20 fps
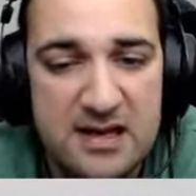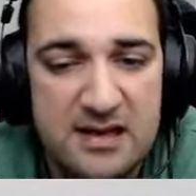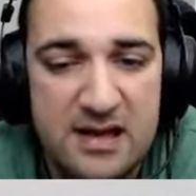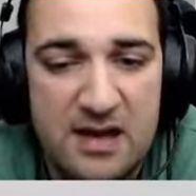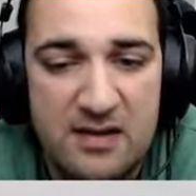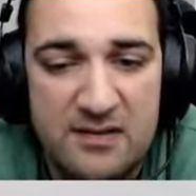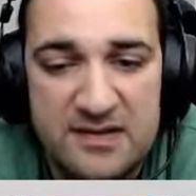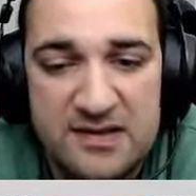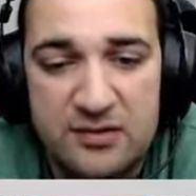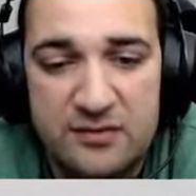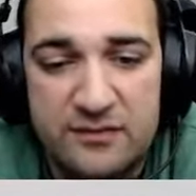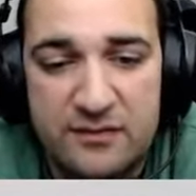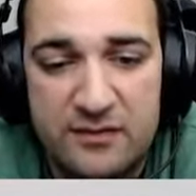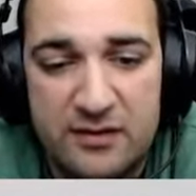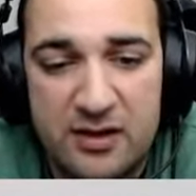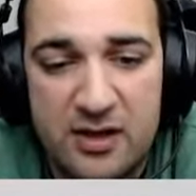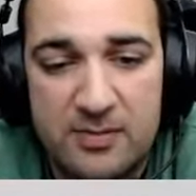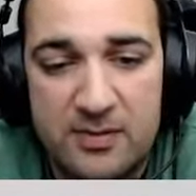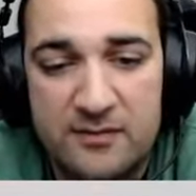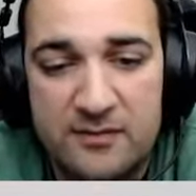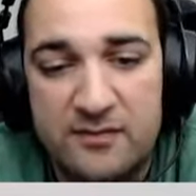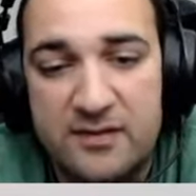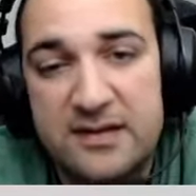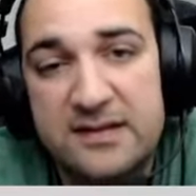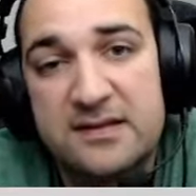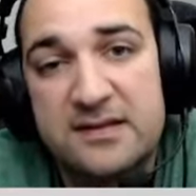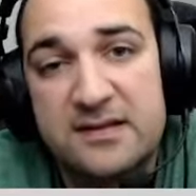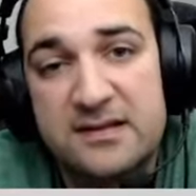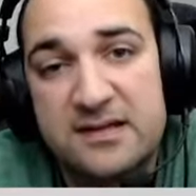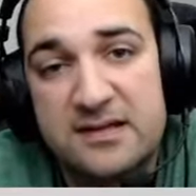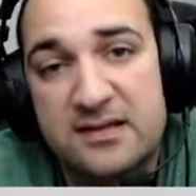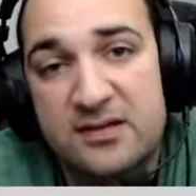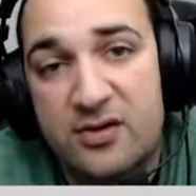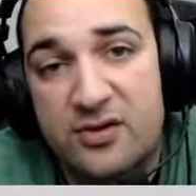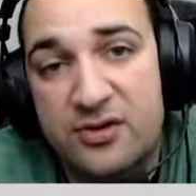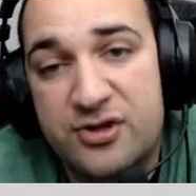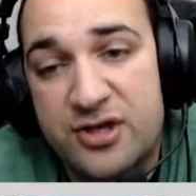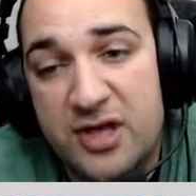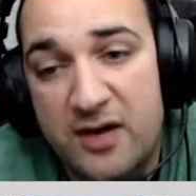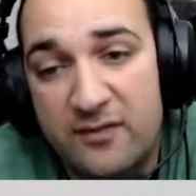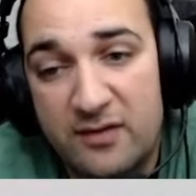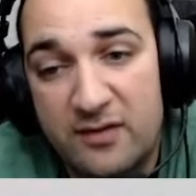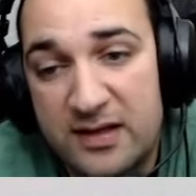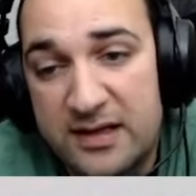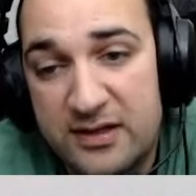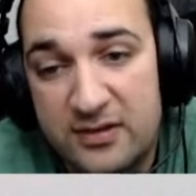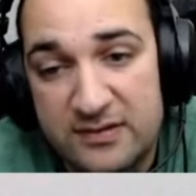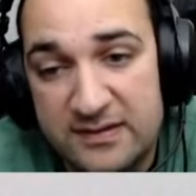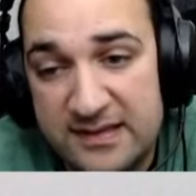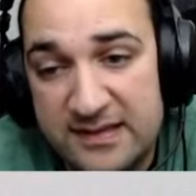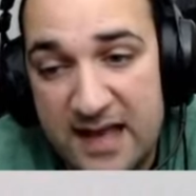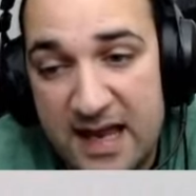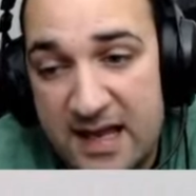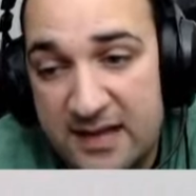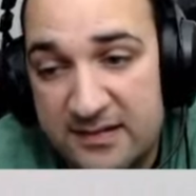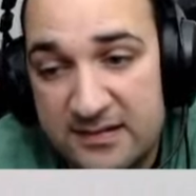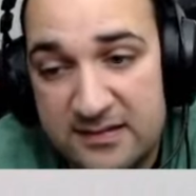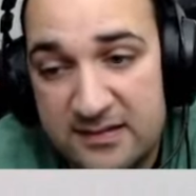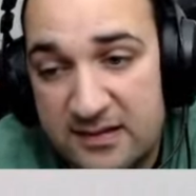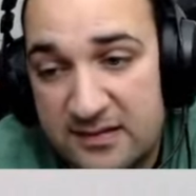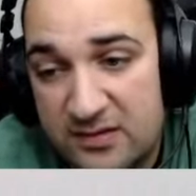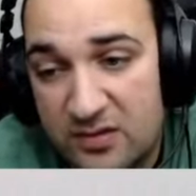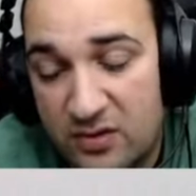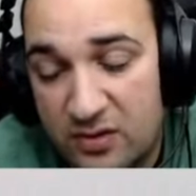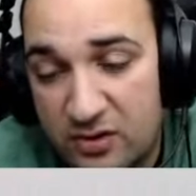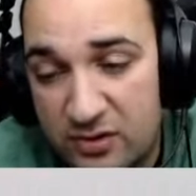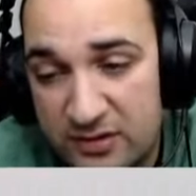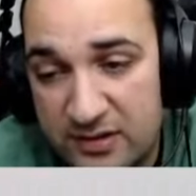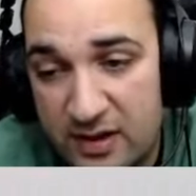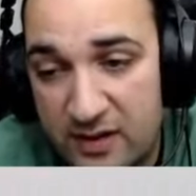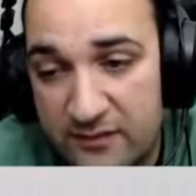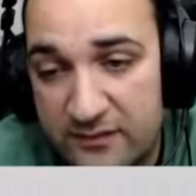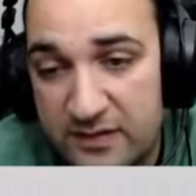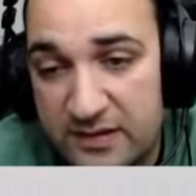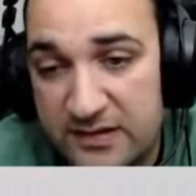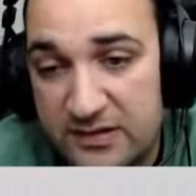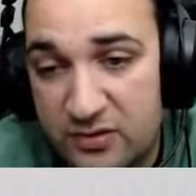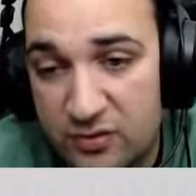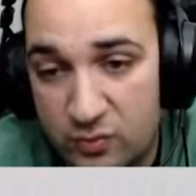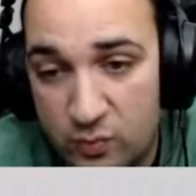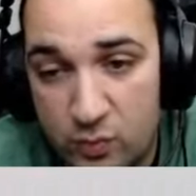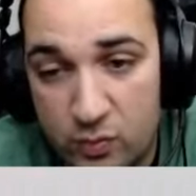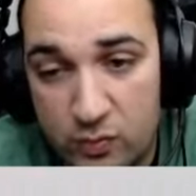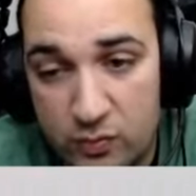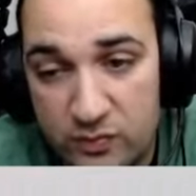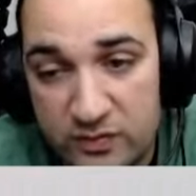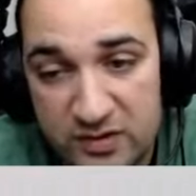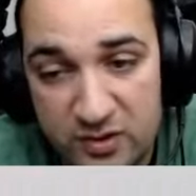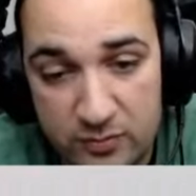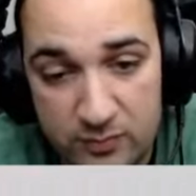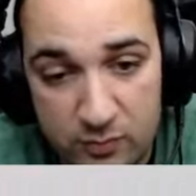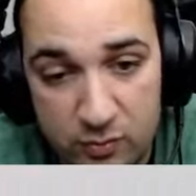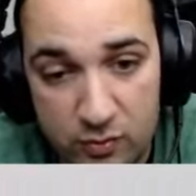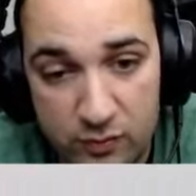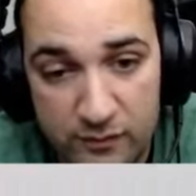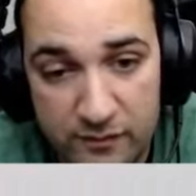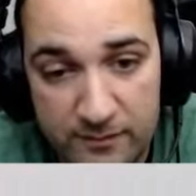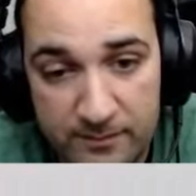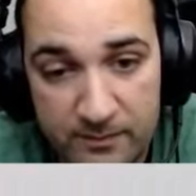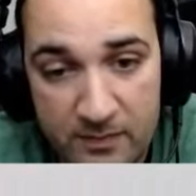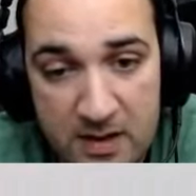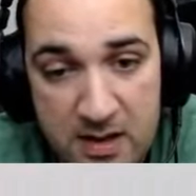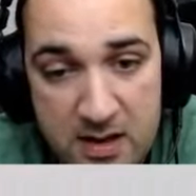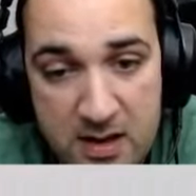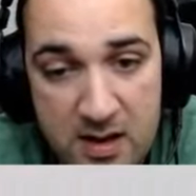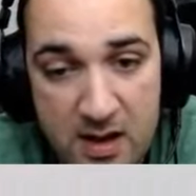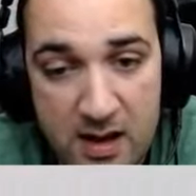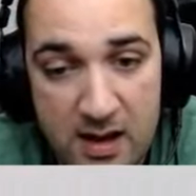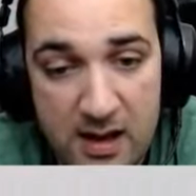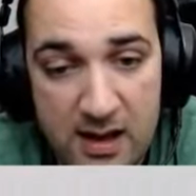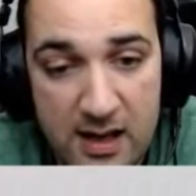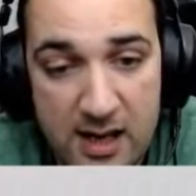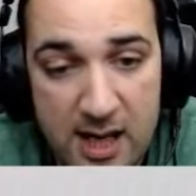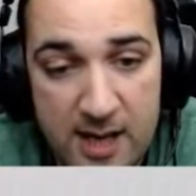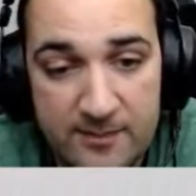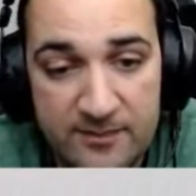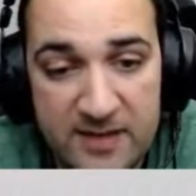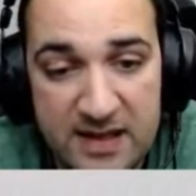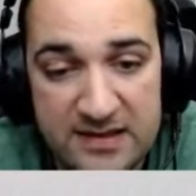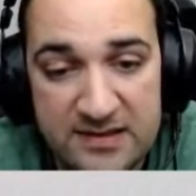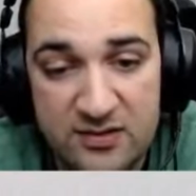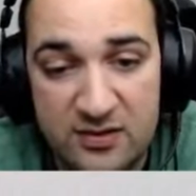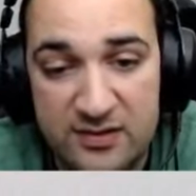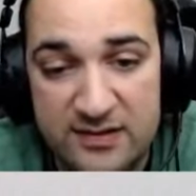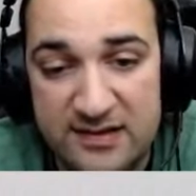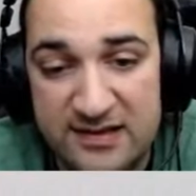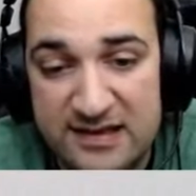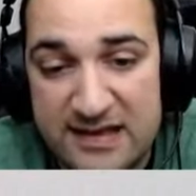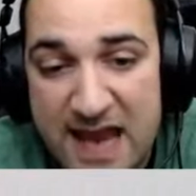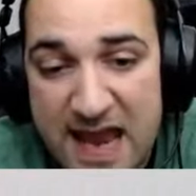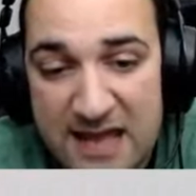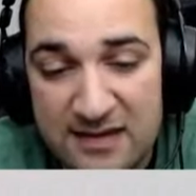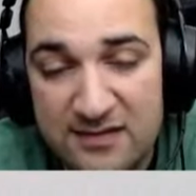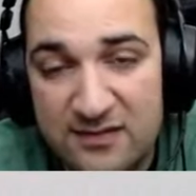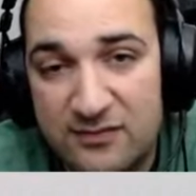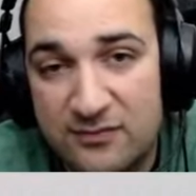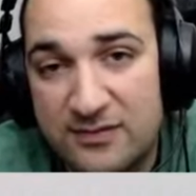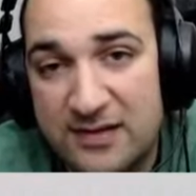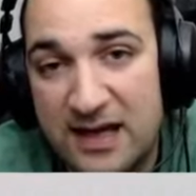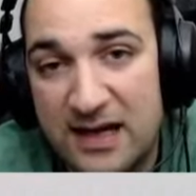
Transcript: Now, it's good for a couple of reasons. It's got generally good stats. It's got good toughness, good wounds, good move. It's got a net through